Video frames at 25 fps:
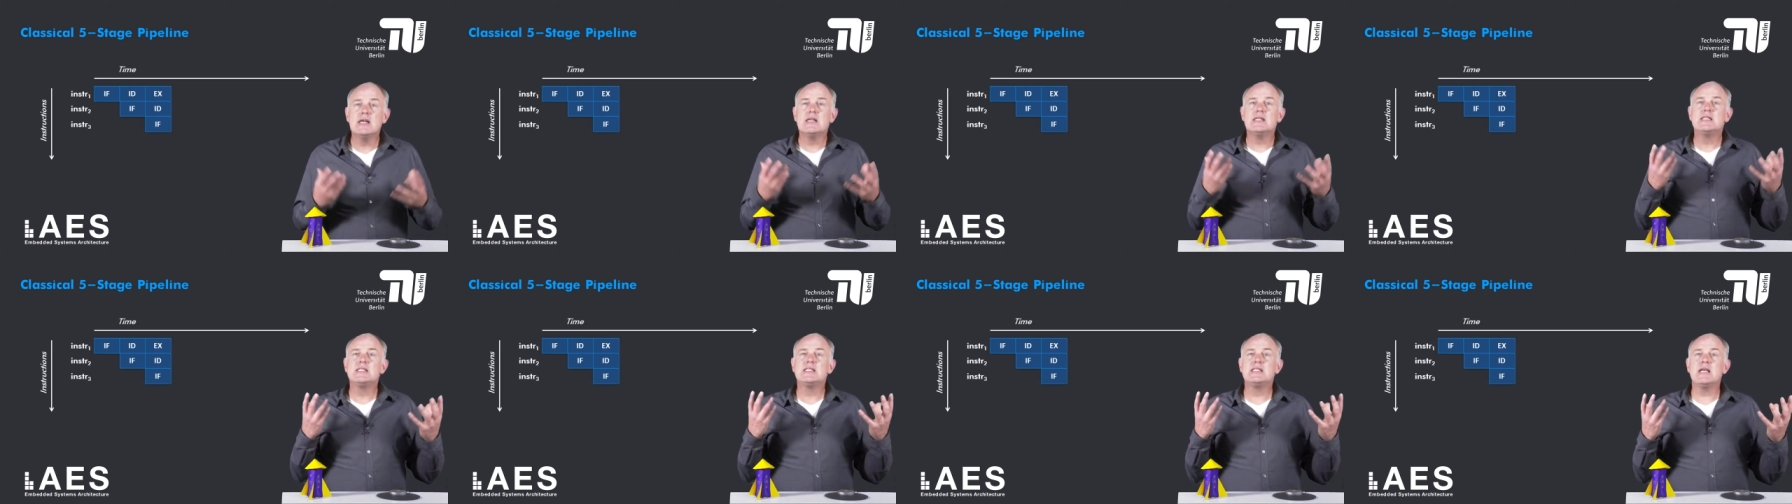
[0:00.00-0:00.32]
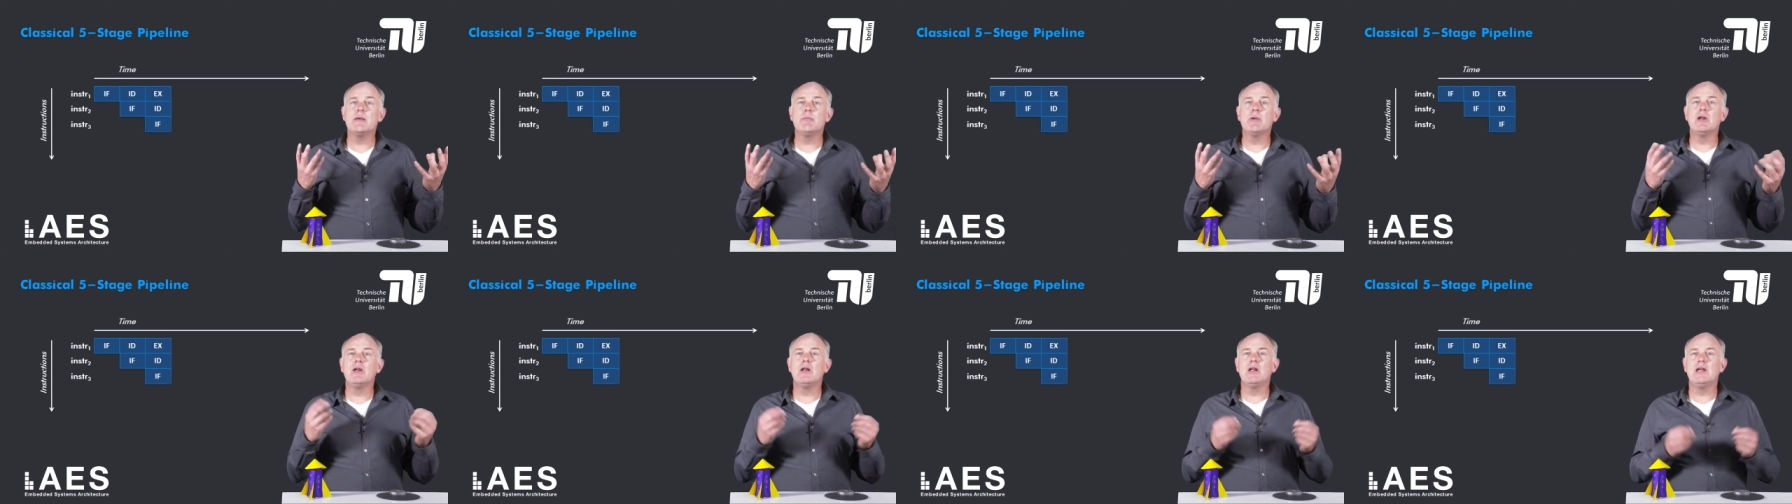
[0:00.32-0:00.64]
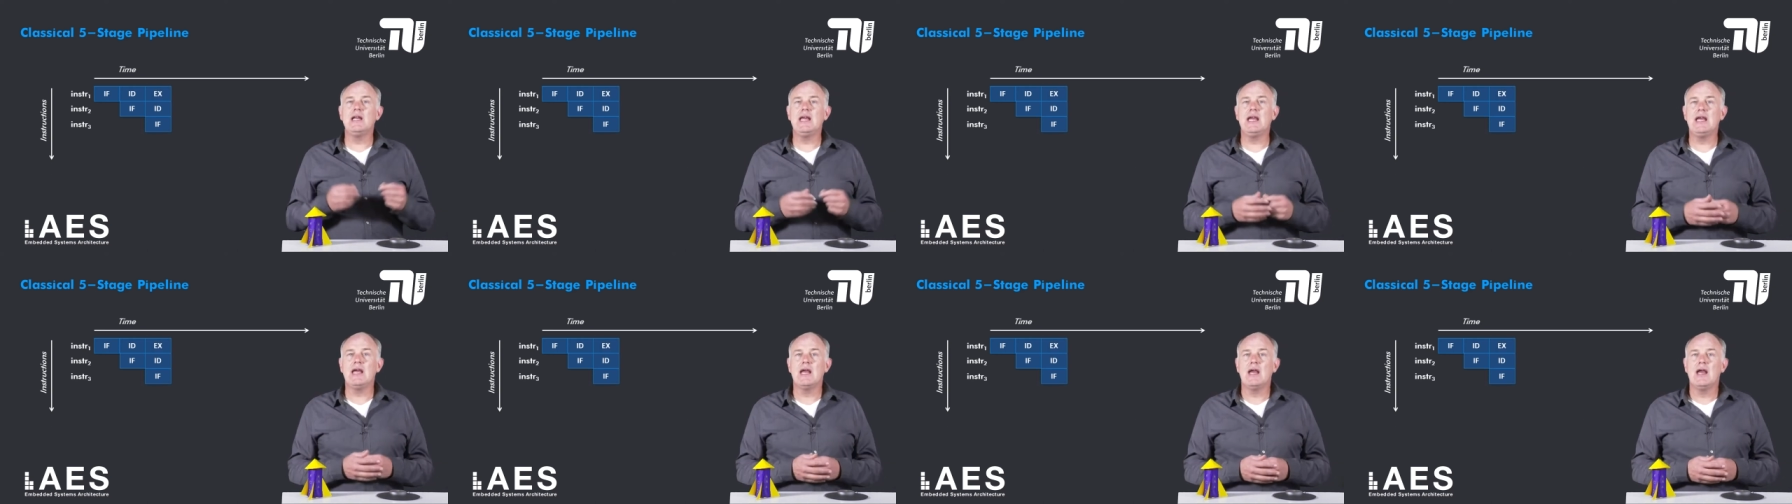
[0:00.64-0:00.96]

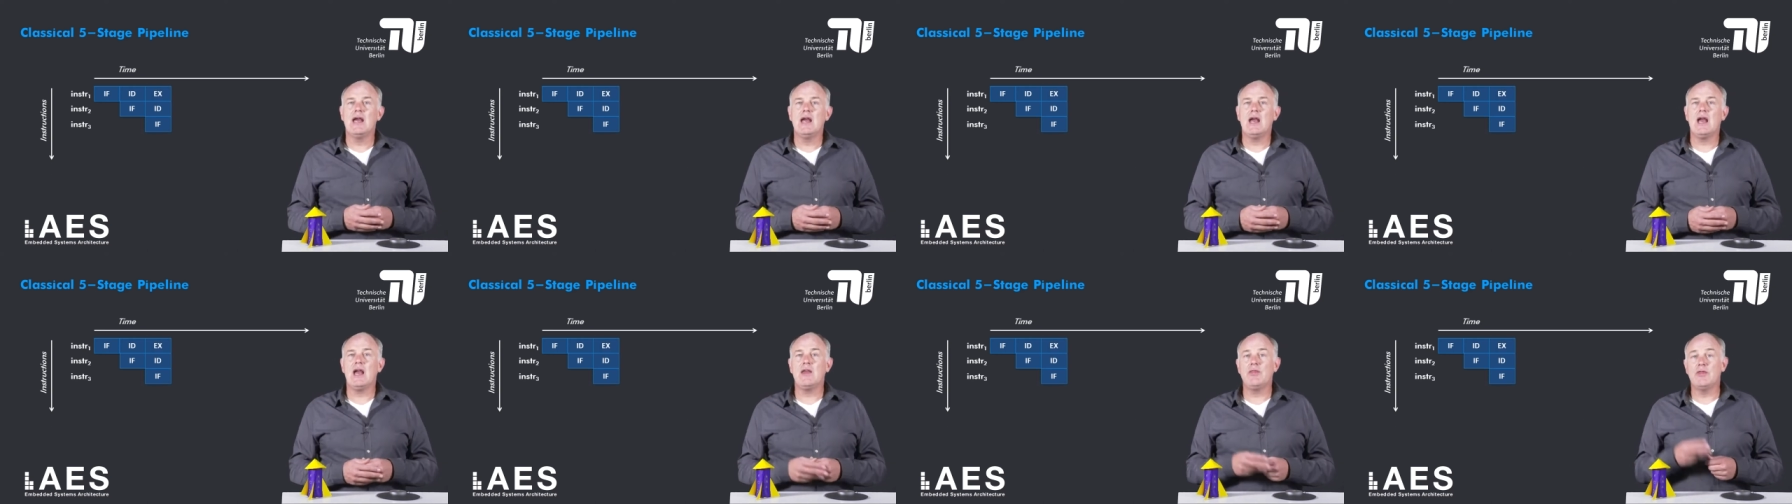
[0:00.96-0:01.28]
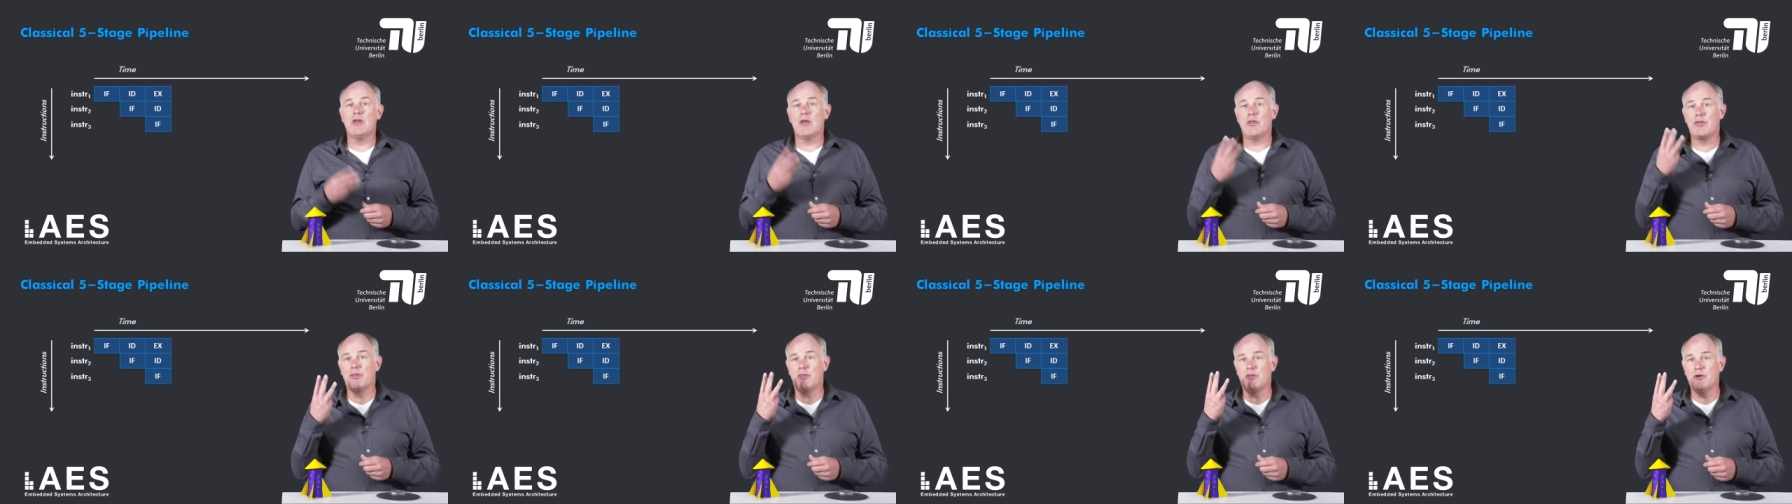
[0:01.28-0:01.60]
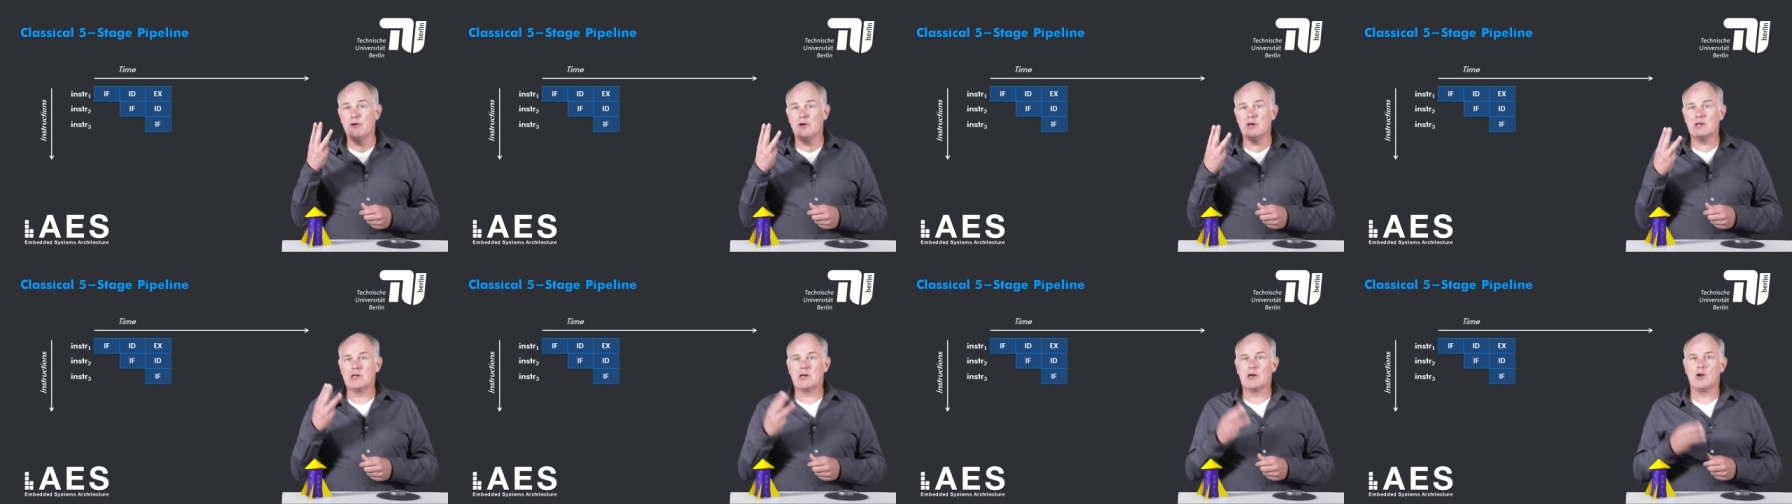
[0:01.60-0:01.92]
Similarly, in the
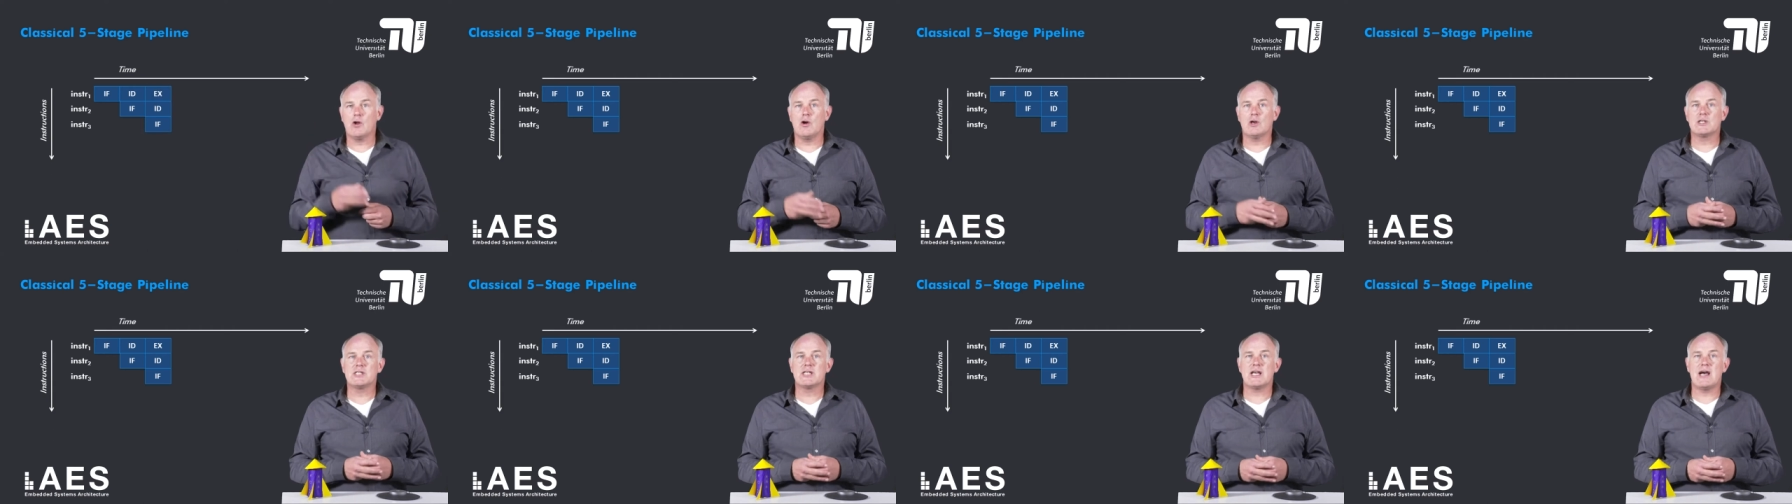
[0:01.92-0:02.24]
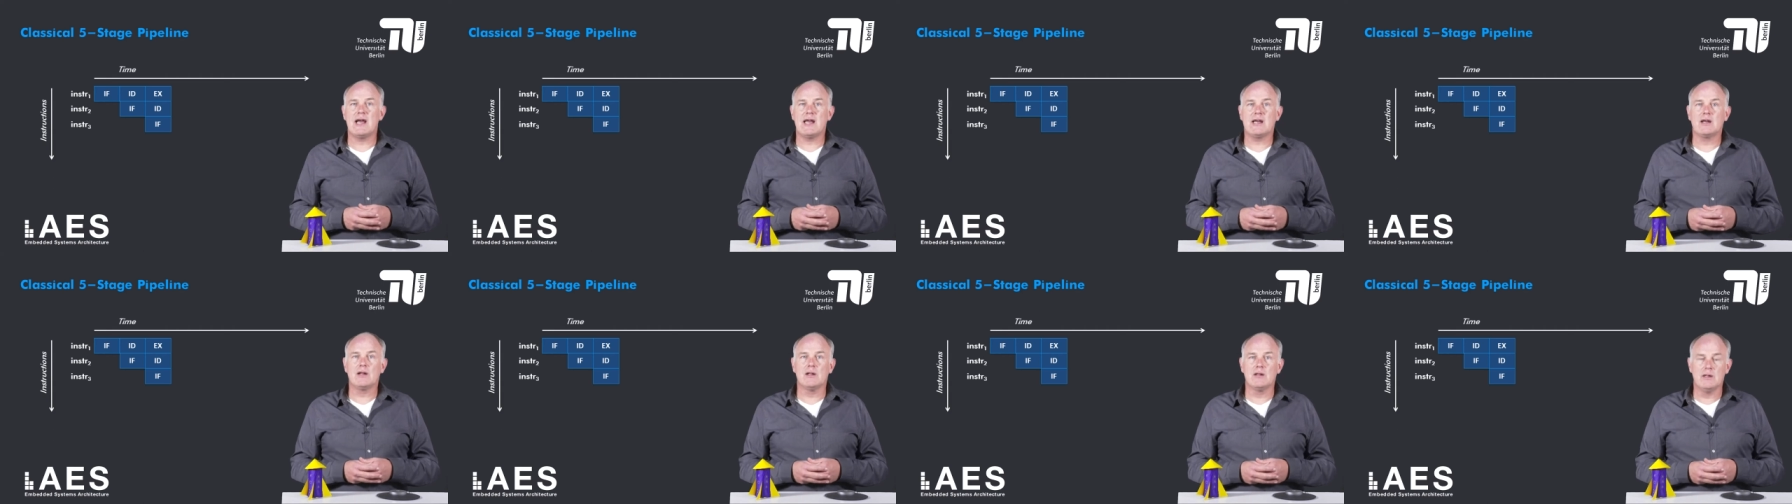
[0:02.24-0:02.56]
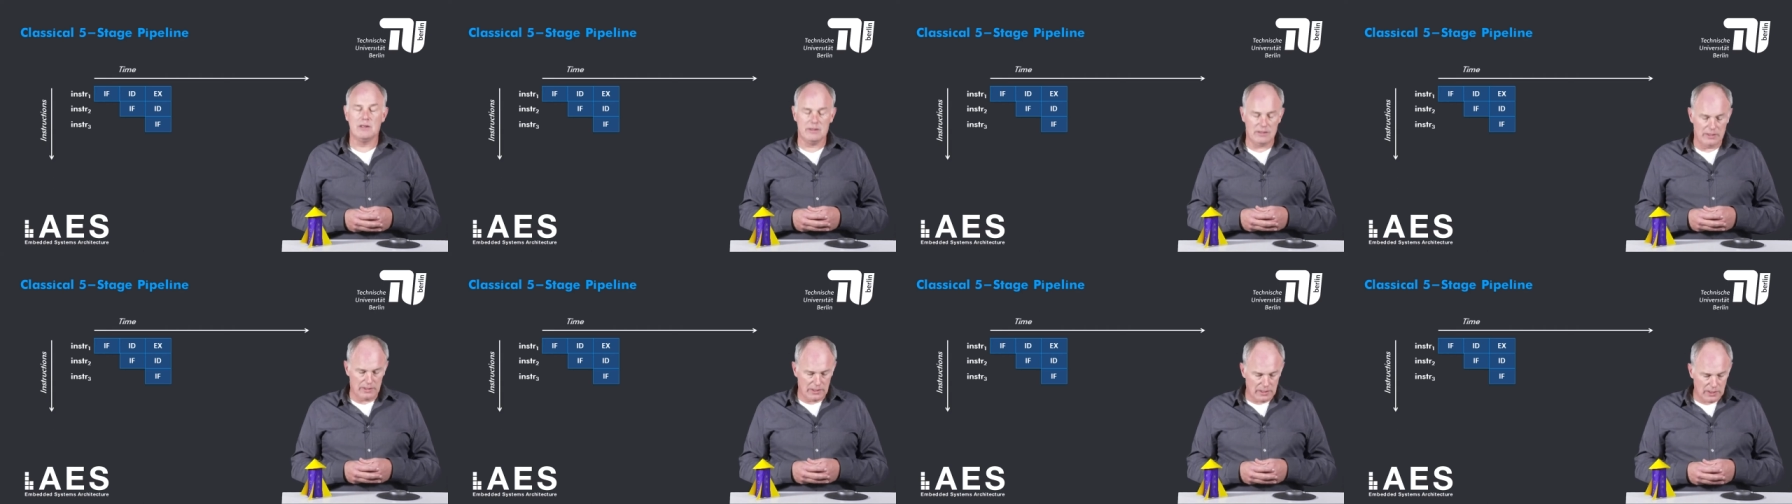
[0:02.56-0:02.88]
third clock
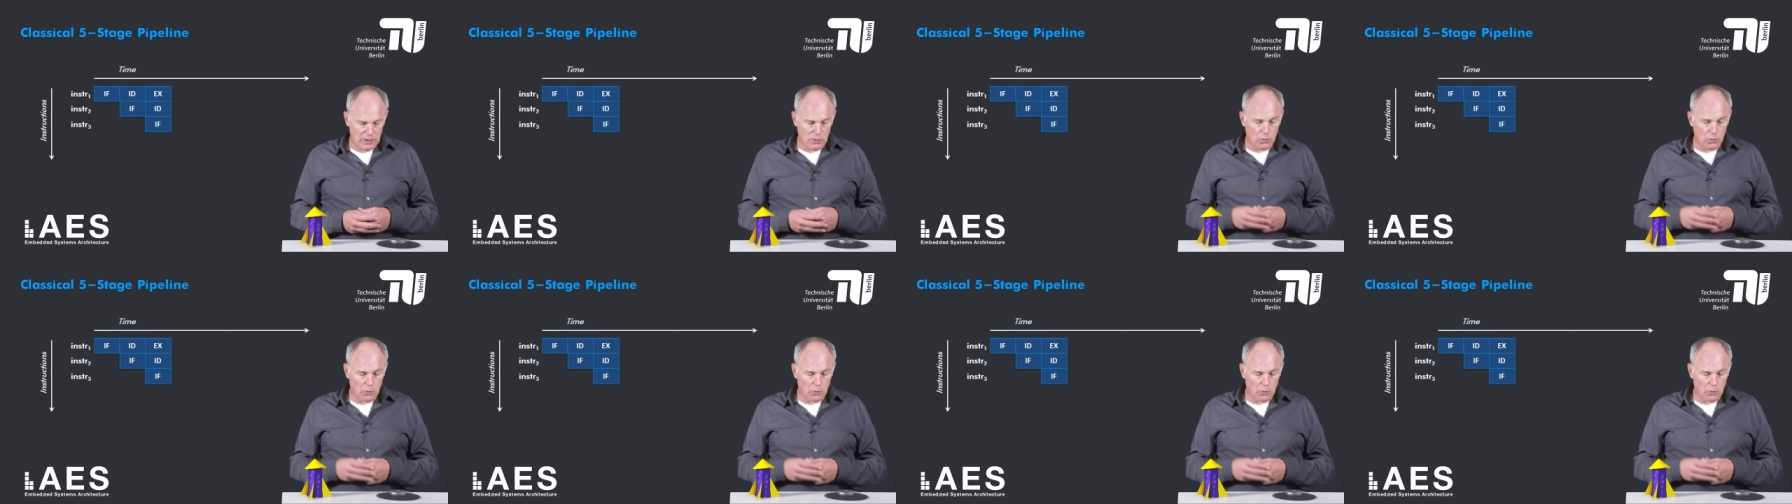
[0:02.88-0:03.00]
cycle,